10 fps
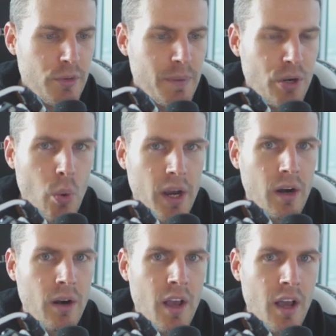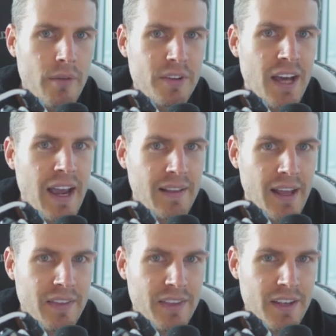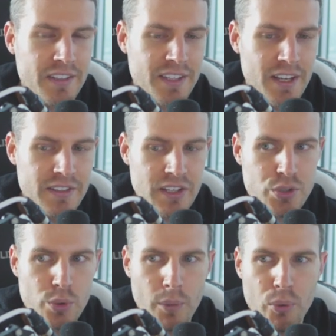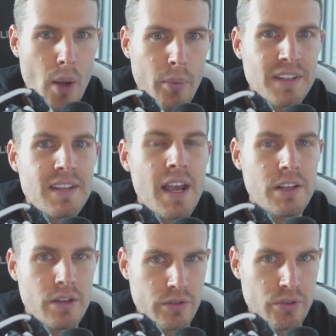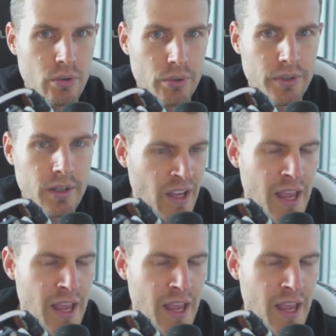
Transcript: and you've been aware of a diet like this since you were probably 10 years old.